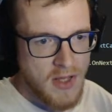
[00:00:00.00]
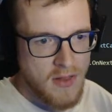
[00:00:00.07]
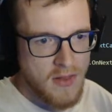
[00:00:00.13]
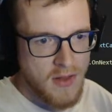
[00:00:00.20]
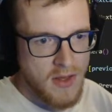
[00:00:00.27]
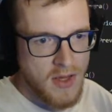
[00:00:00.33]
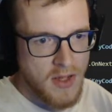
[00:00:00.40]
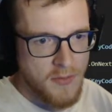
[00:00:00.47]
the
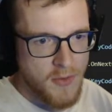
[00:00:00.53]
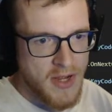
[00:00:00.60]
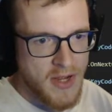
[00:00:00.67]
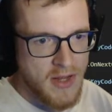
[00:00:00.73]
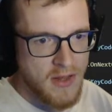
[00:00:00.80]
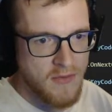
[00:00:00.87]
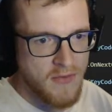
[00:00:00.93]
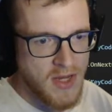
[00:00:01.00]
camera
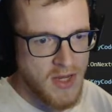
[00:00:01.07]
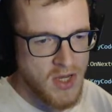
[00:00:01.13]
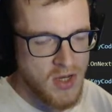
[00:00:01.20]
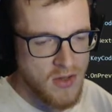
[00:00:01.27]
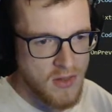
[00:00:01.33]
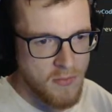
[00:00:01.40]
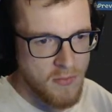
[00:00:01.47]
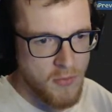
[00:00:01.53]

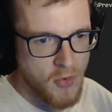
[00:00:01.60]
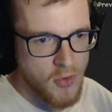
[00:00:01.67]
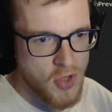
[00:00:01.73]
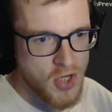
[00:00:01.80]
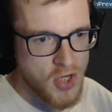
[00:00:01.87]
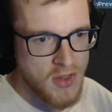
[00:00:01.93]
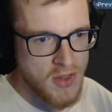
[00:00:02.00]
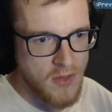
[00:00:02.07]
activation
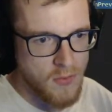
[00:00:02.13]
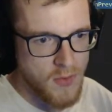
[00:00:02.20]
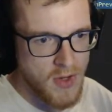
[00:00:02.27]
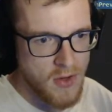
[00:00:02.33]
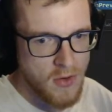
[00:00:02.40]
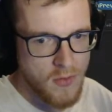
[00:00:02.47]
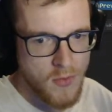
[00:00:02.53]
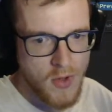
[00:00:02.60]
bullshit that we
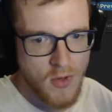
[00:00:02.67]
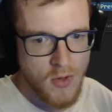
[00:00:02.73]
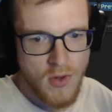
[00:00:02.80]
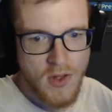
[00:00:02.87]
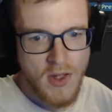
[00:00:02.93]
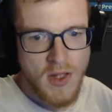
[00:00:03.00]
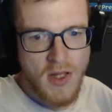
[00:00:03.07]
all wrote,